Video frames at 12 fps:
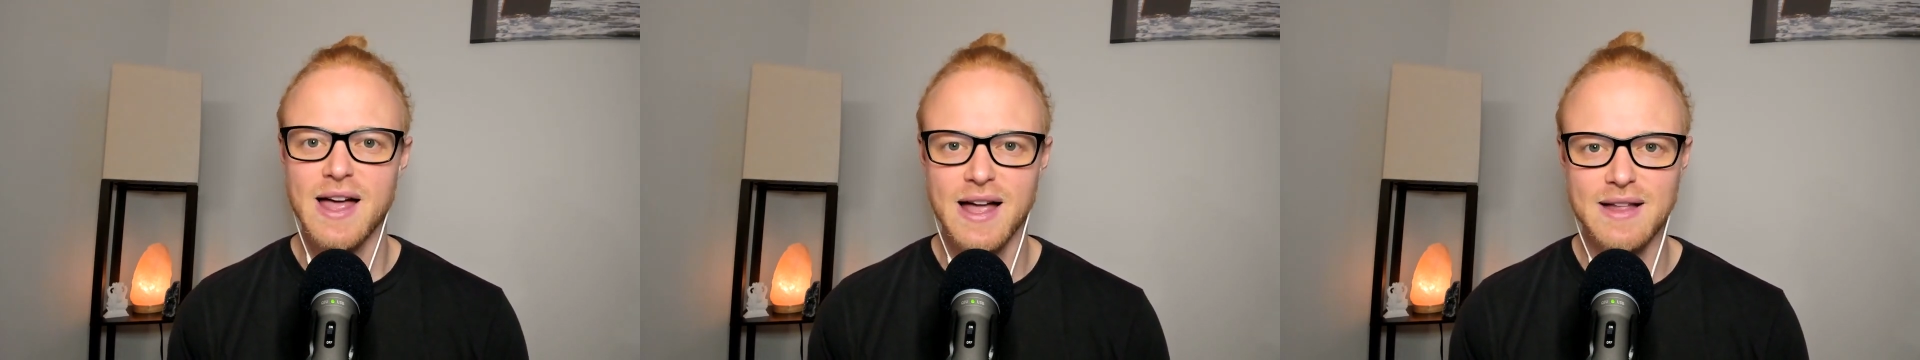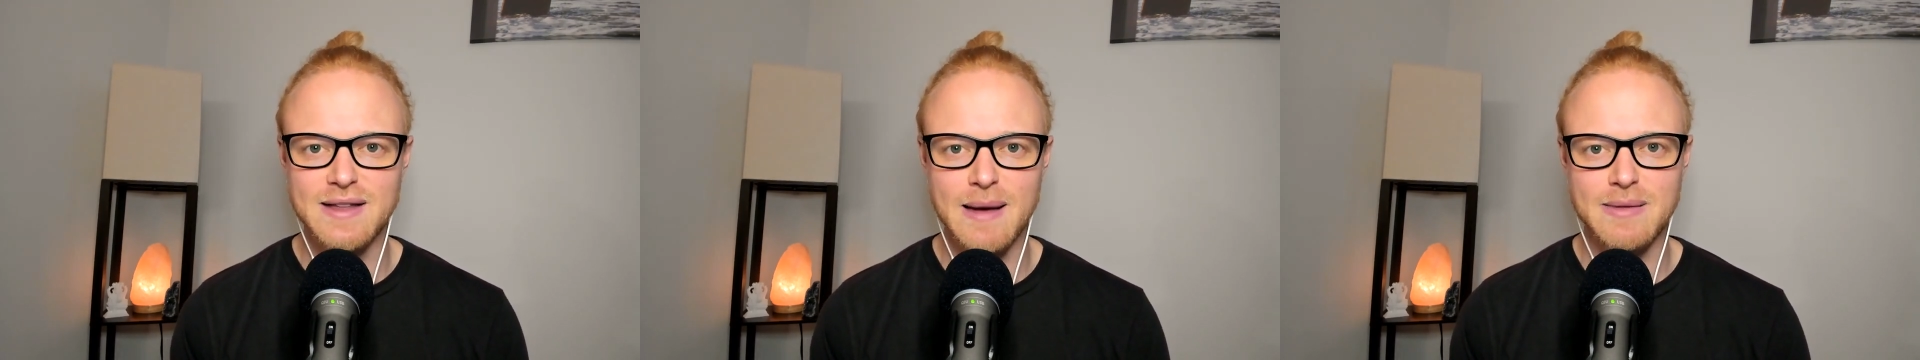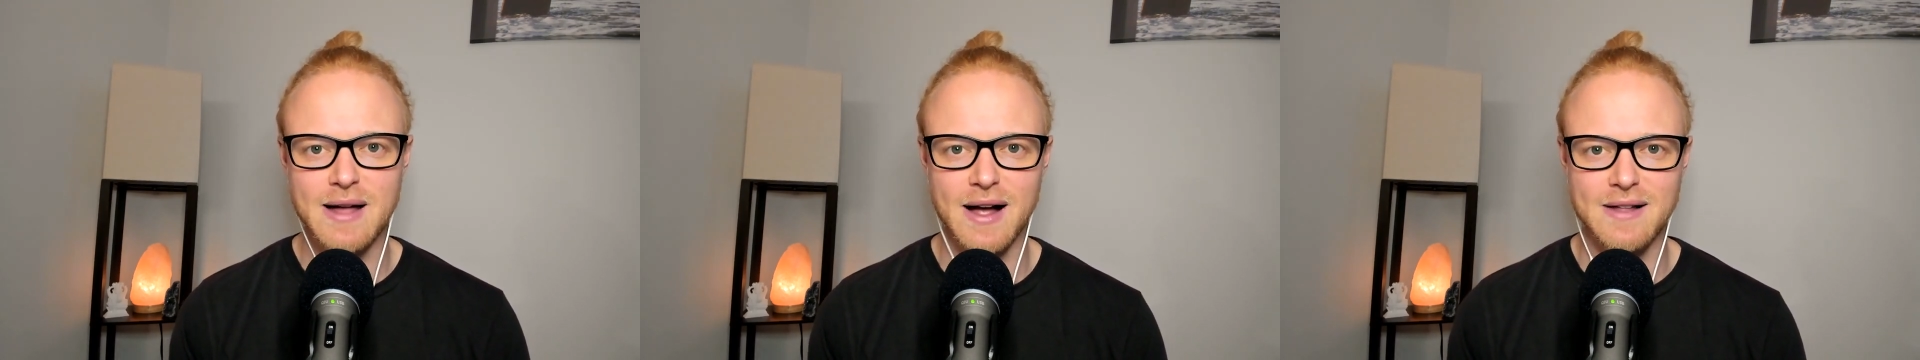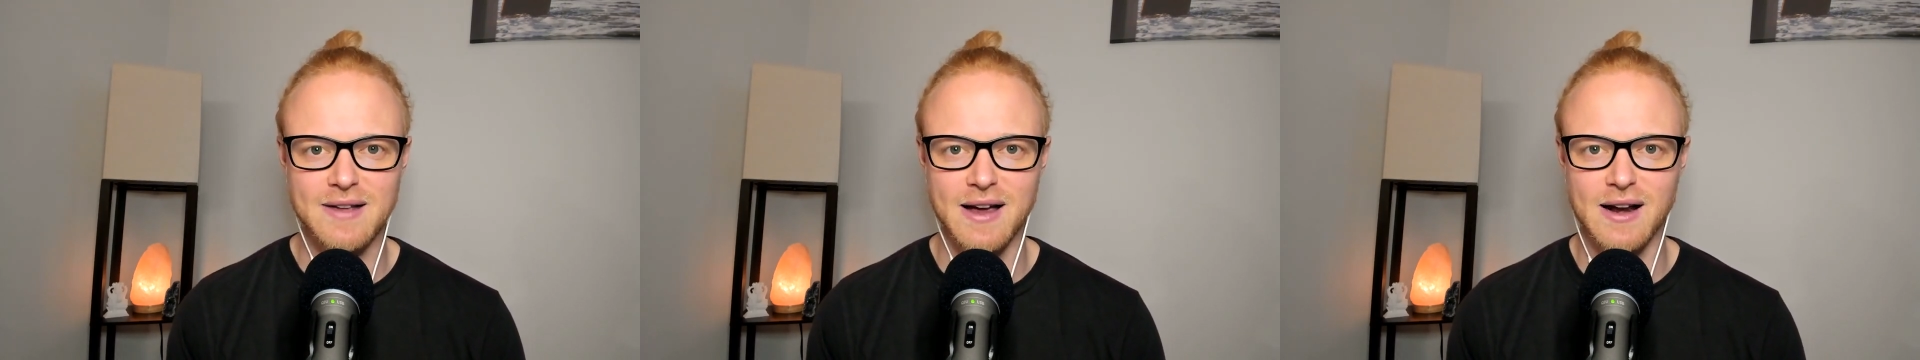in-depth
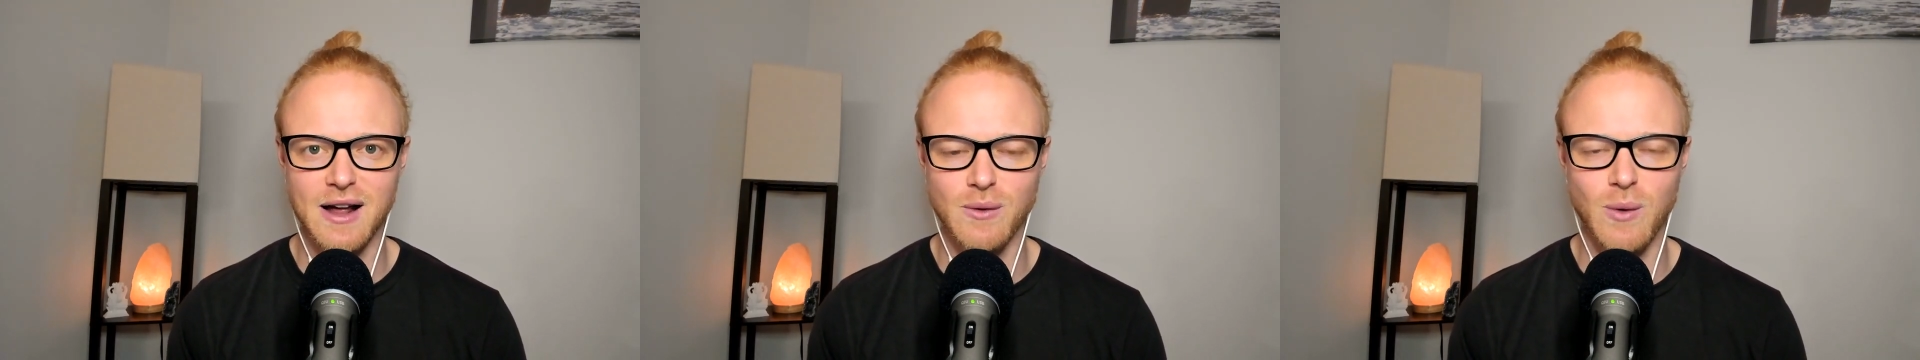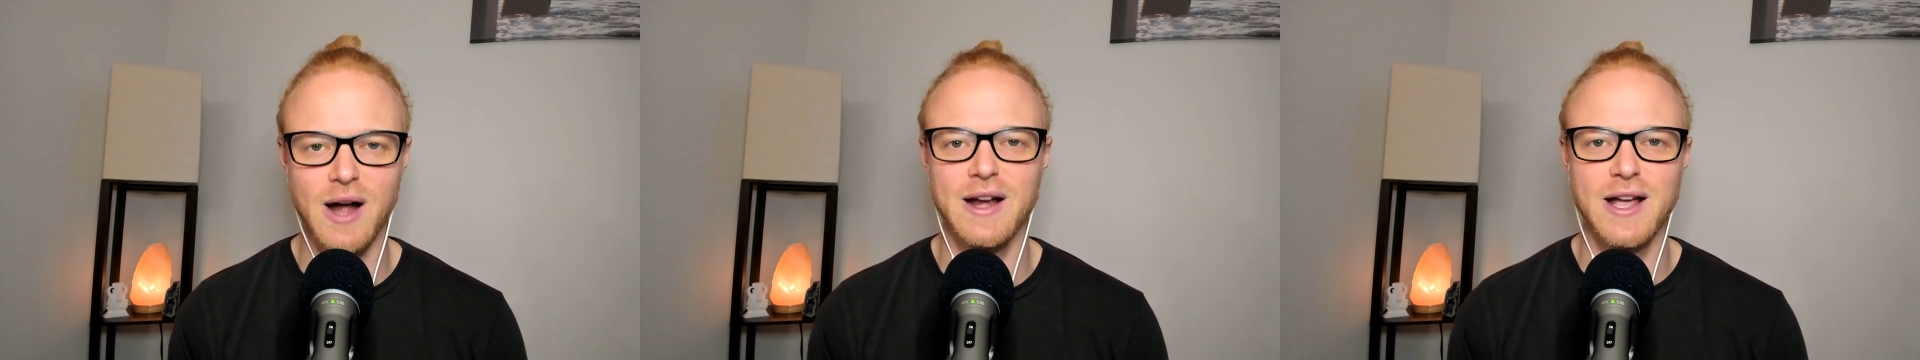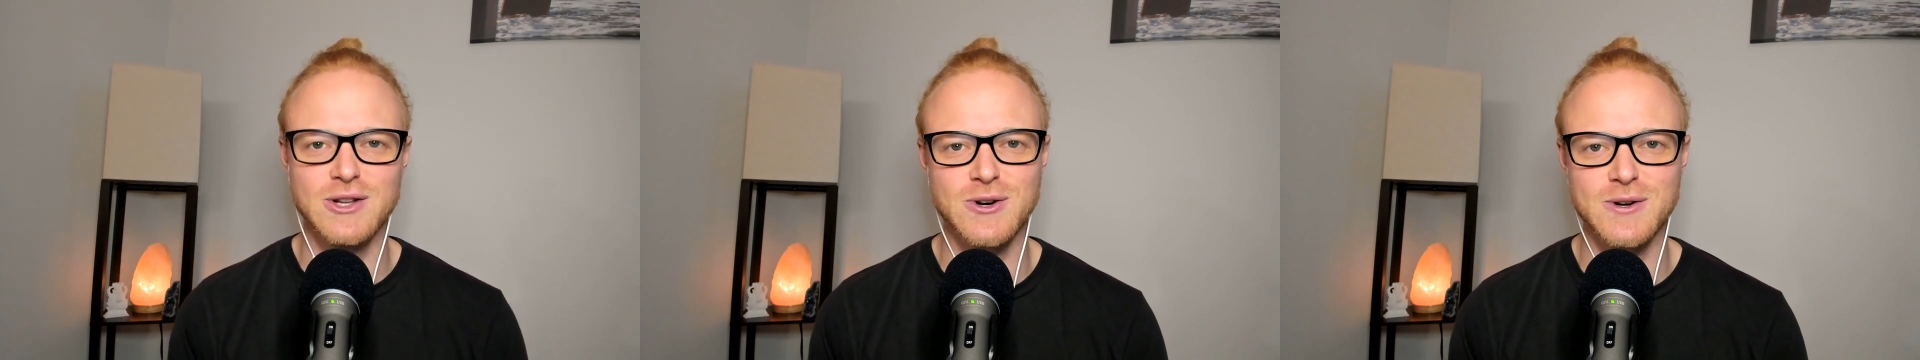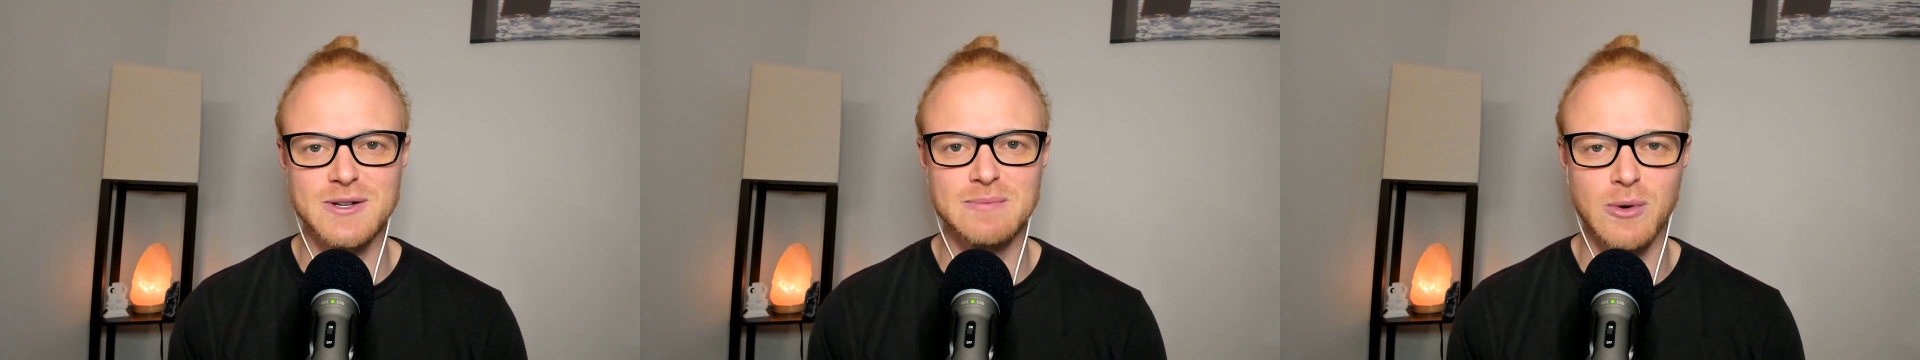content on why
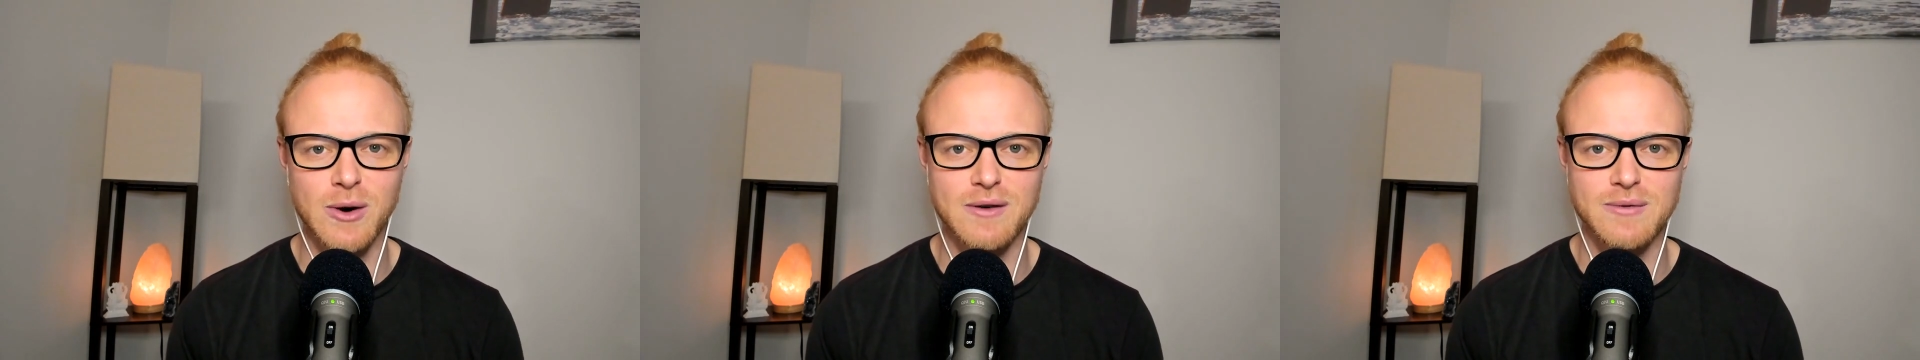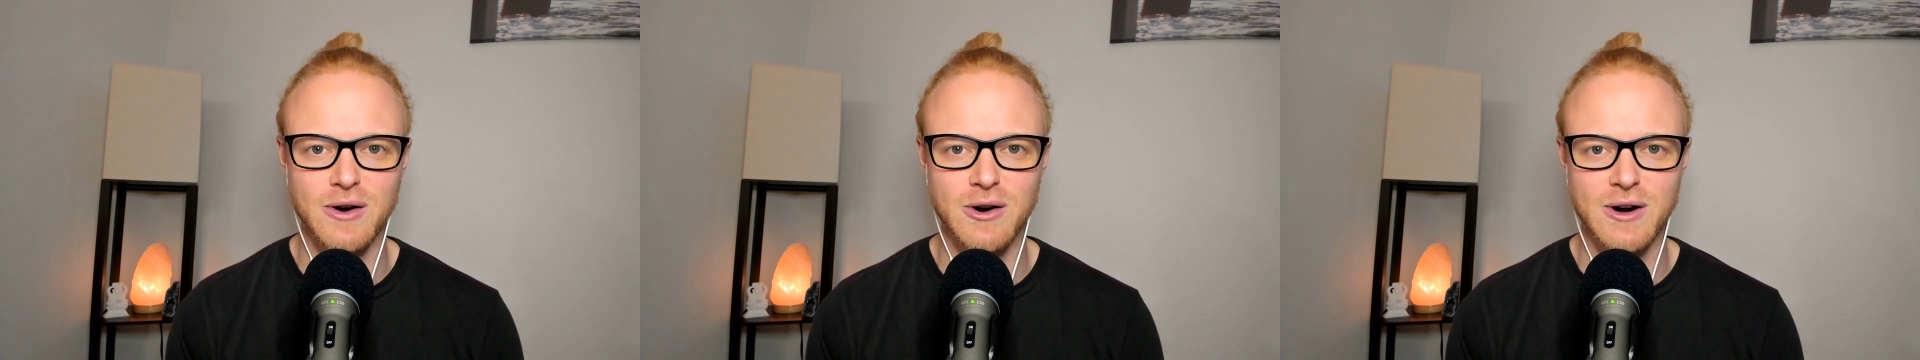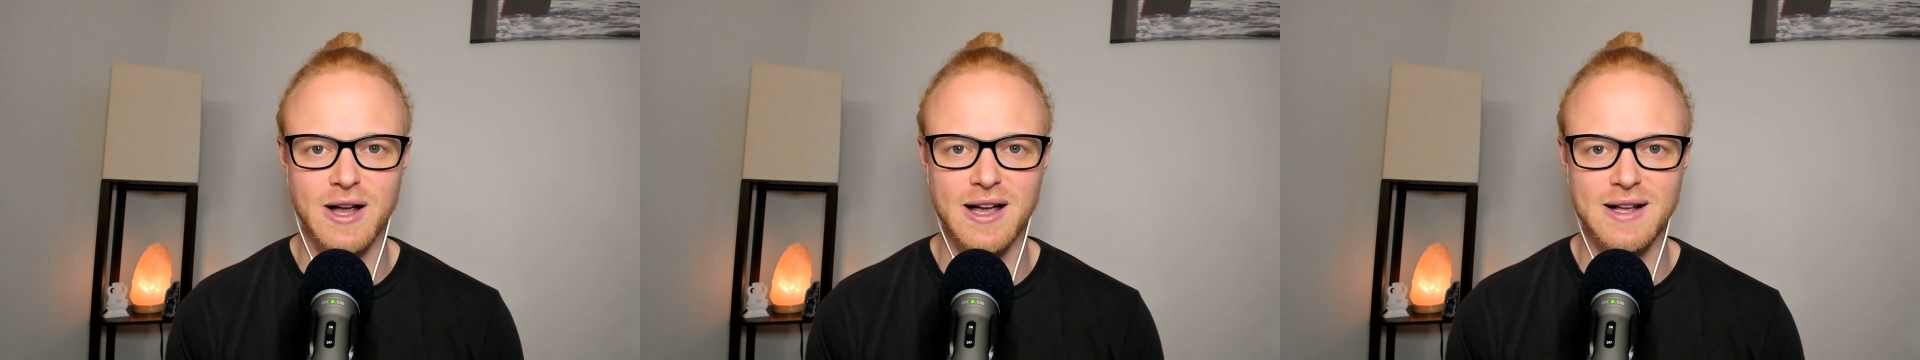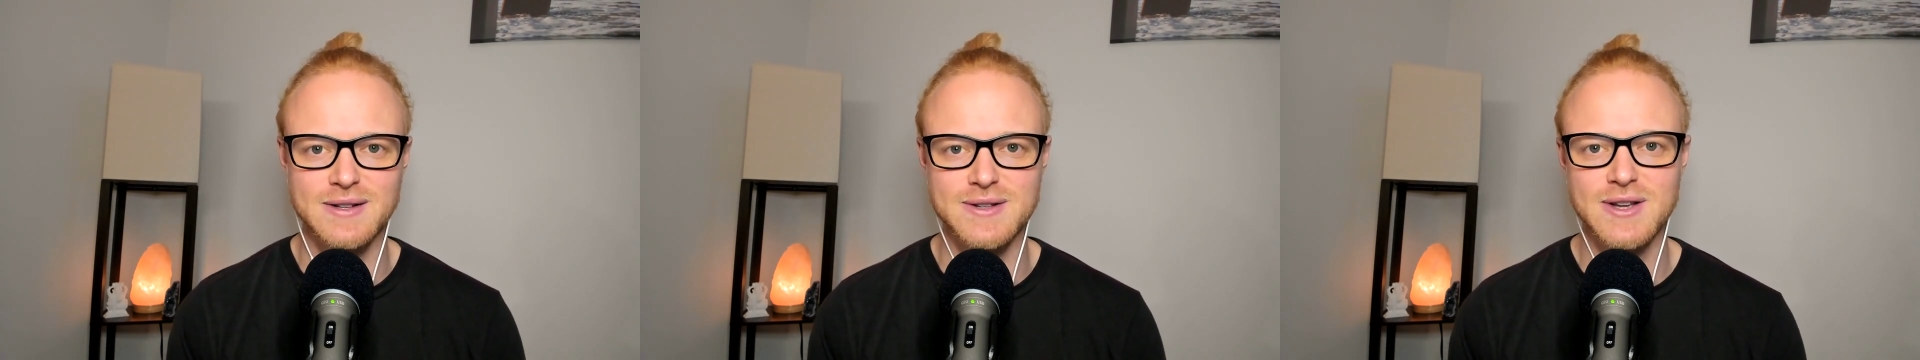nature is important for your
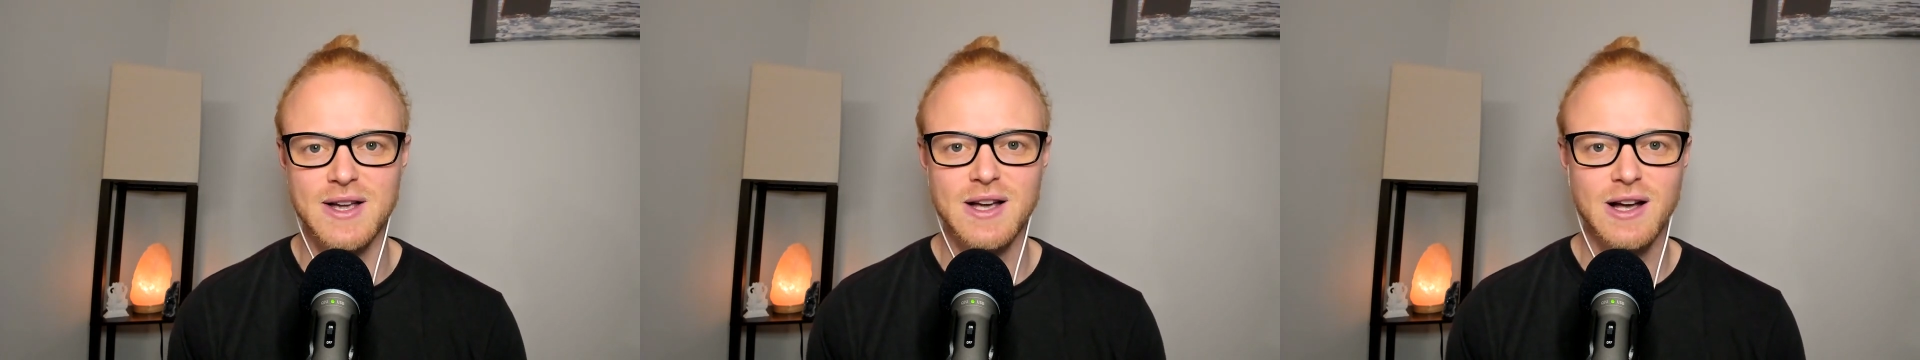kids,